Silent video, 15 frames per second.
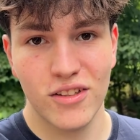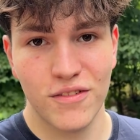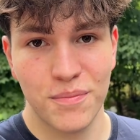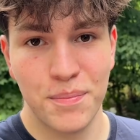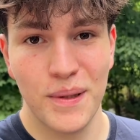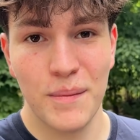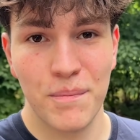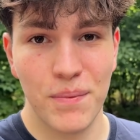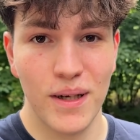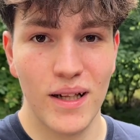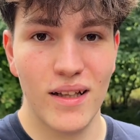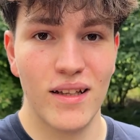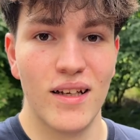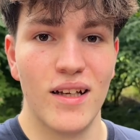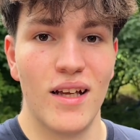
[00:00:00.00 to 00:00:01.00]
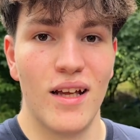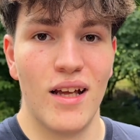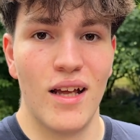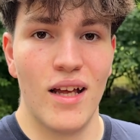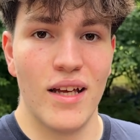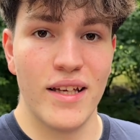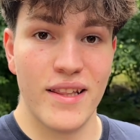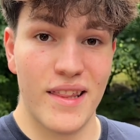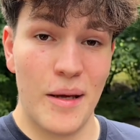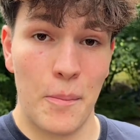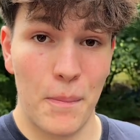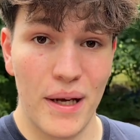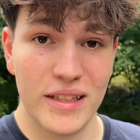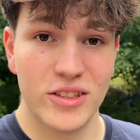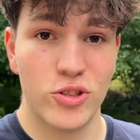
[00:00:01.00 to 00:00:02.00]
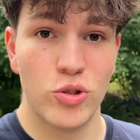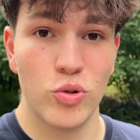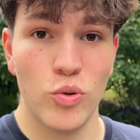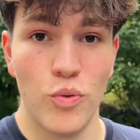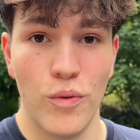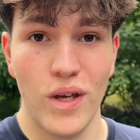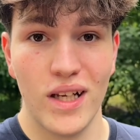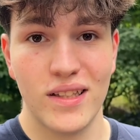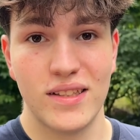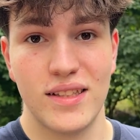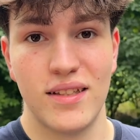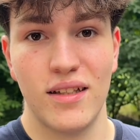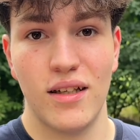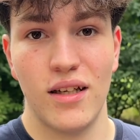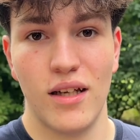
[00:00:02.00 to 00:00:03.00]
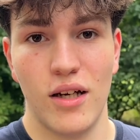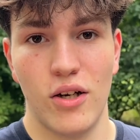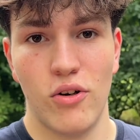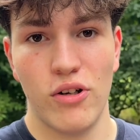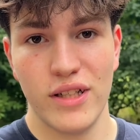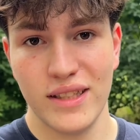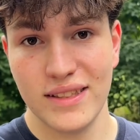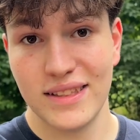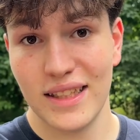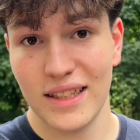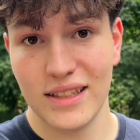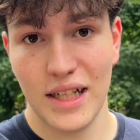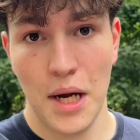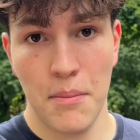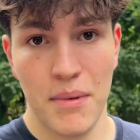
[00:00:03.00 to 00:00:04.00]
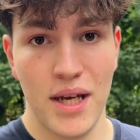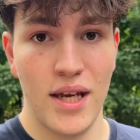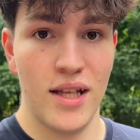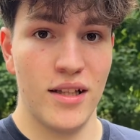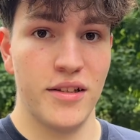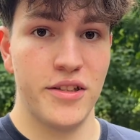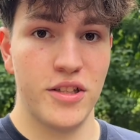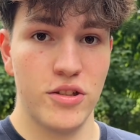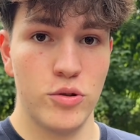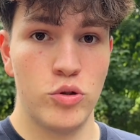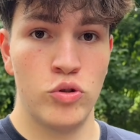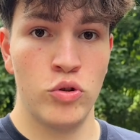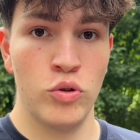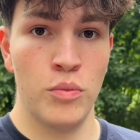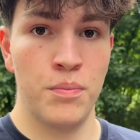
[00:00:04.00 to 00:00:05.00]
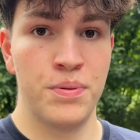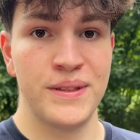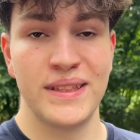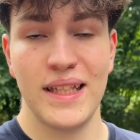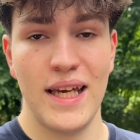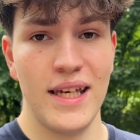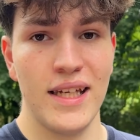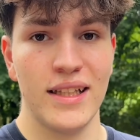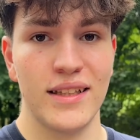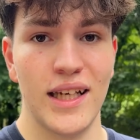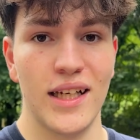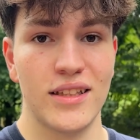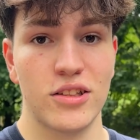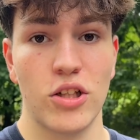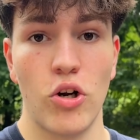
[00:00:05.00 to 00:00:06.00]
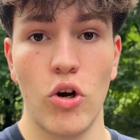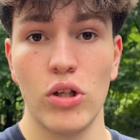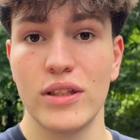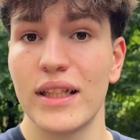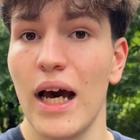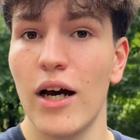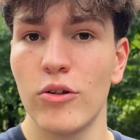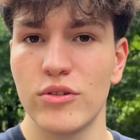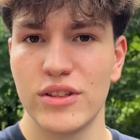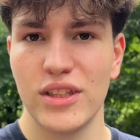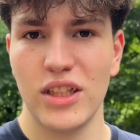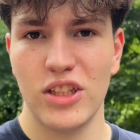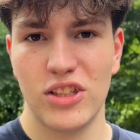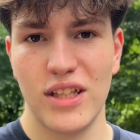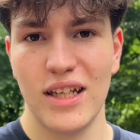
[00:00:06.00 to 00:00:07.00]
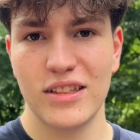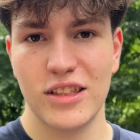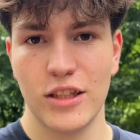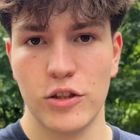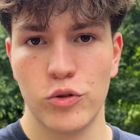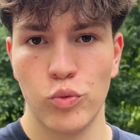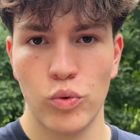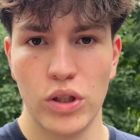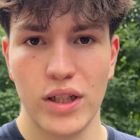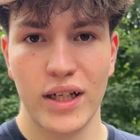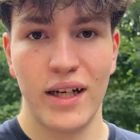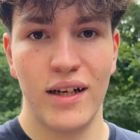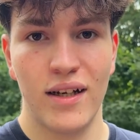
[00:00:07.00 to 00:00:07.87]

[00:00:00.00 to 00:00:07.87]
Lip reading: of people in the past 2 weeks on Instagram and YouTube saying that cold outreach doesn't work